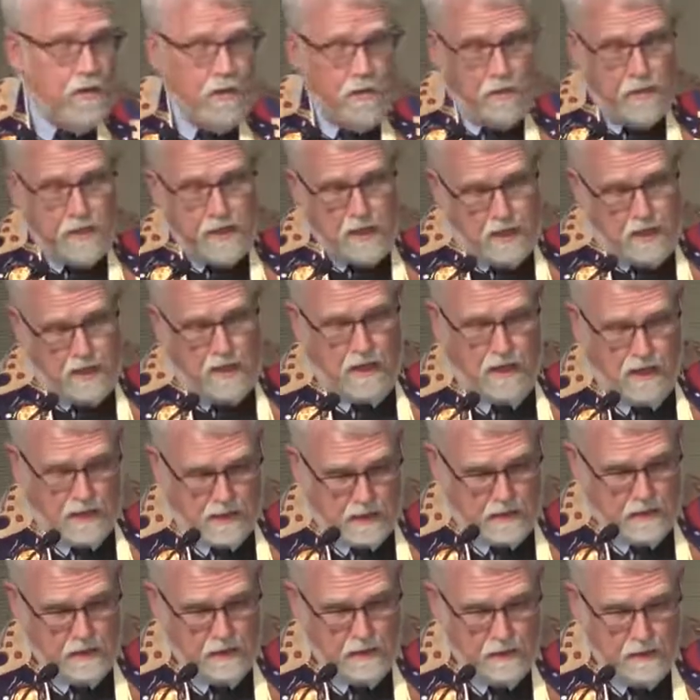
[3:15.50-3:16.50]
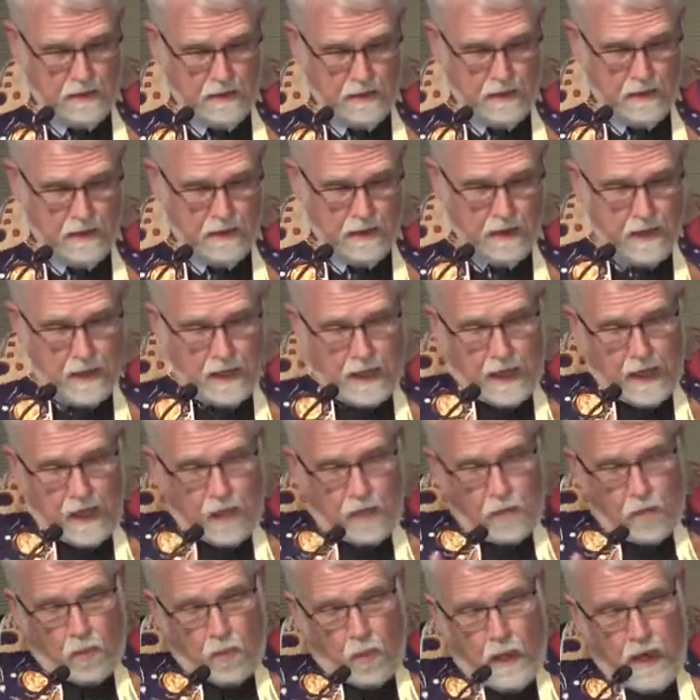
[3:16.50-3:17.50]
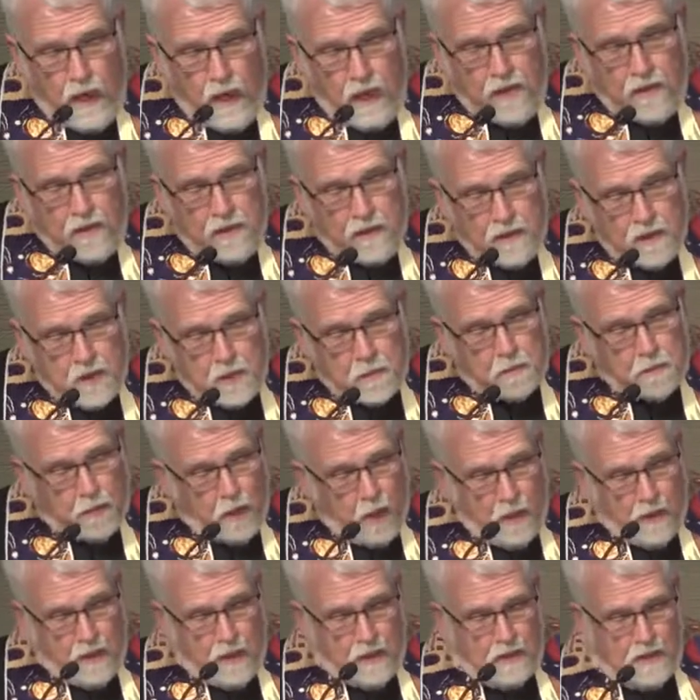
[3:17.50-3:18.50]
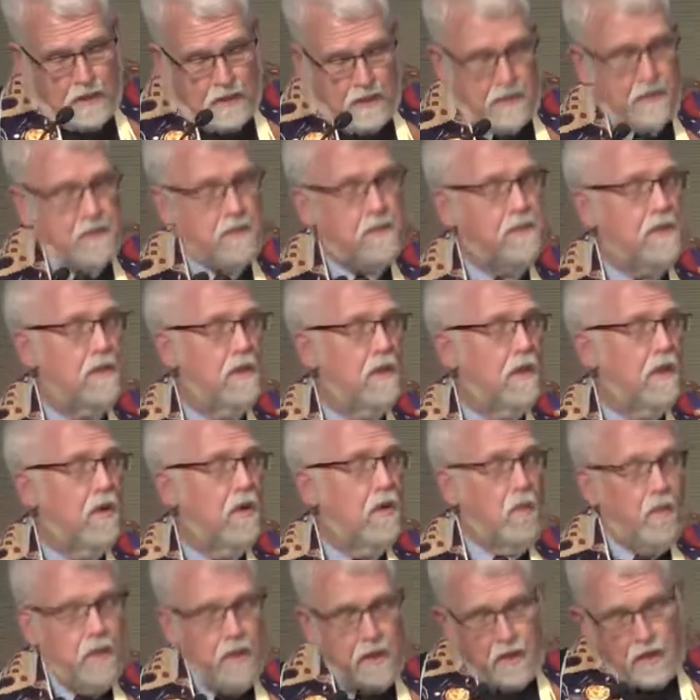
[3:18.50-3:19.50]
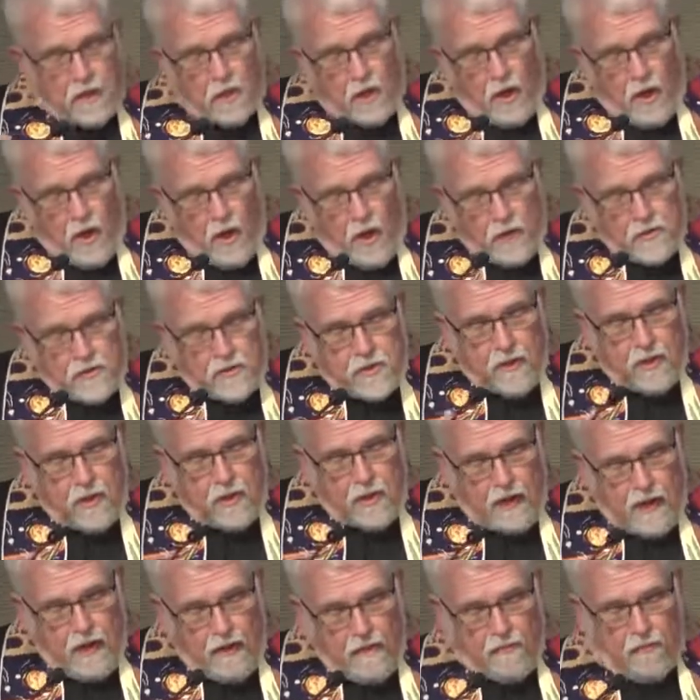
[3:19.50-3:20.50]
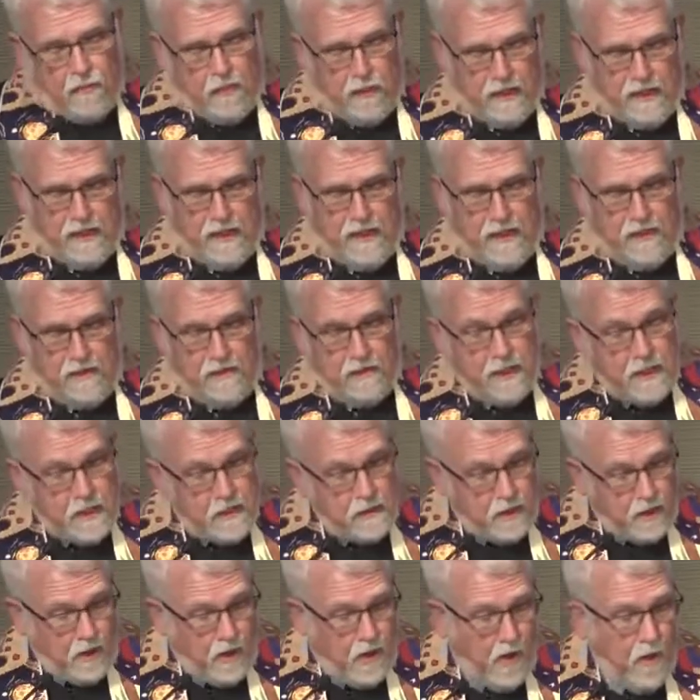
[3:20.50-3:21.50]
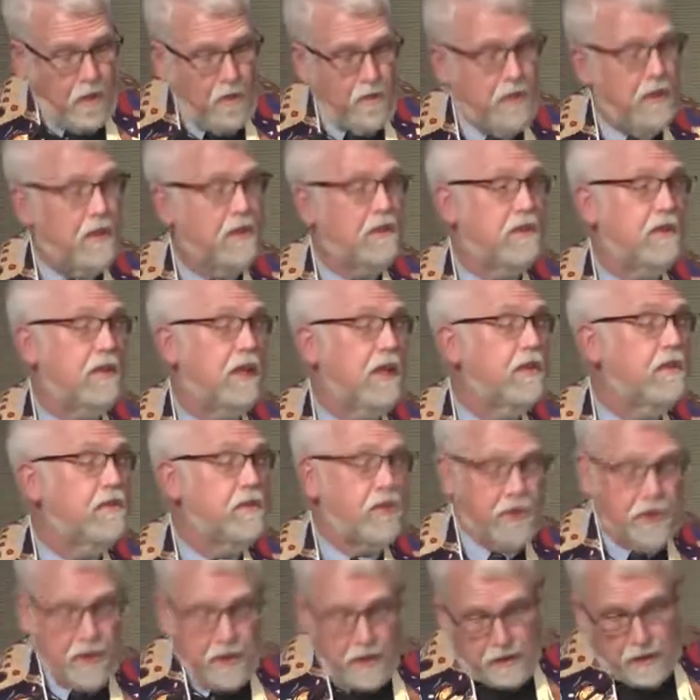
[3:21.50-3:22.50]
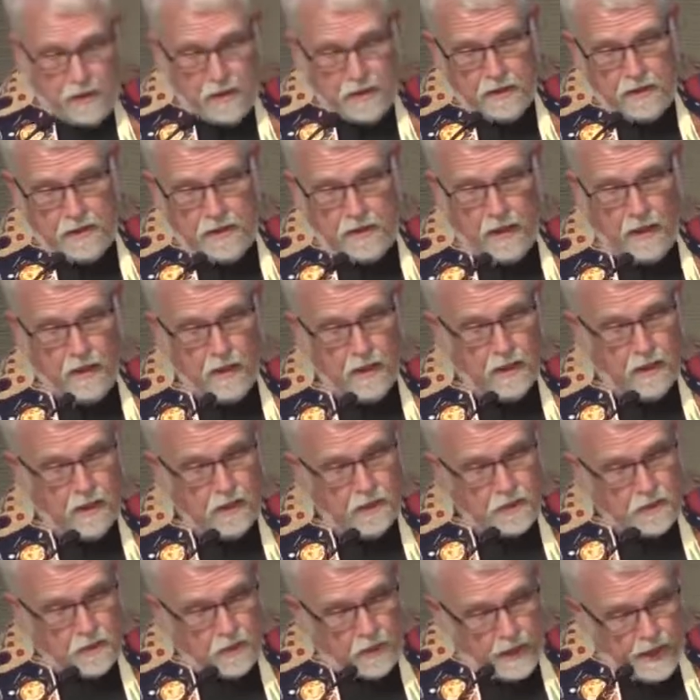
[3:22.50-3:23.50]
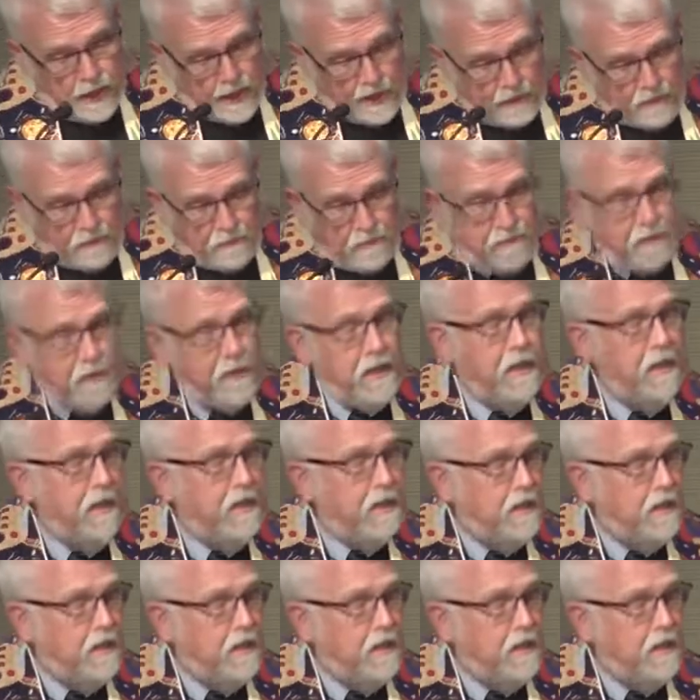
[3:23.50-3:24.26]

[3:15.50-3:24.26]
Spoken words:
that we are. And where there is brokenness, we are called to love one another into wholeness and turn to every